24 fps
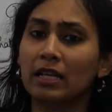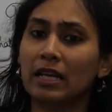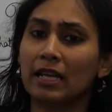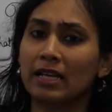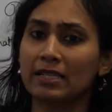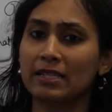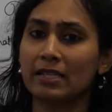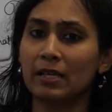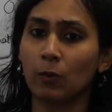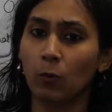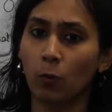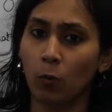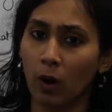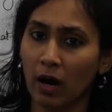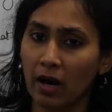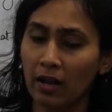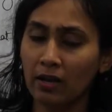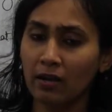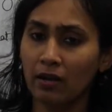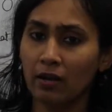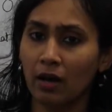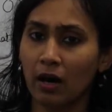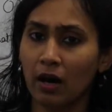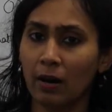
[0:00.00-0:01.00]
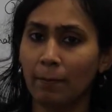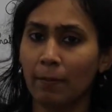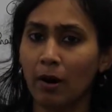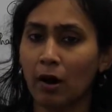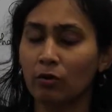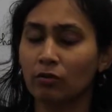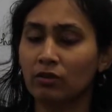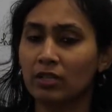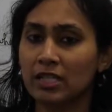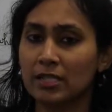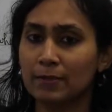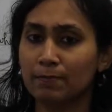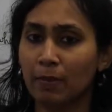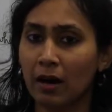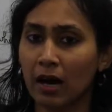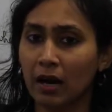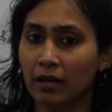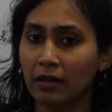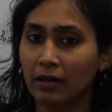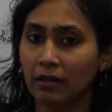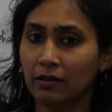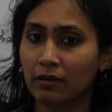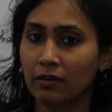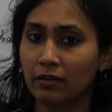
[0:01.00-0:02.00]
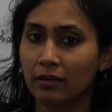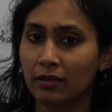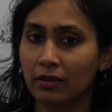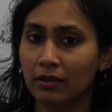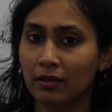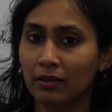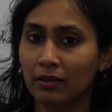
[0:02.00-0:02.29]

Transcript: lesson 1 about this particle?